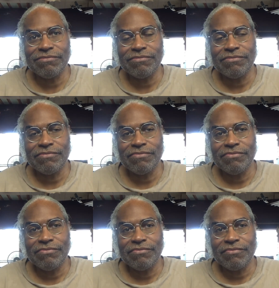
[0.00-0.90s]

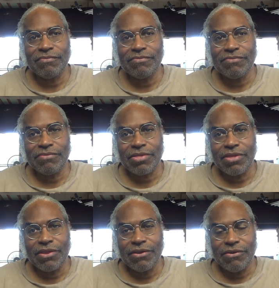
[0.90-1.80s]
[no speech]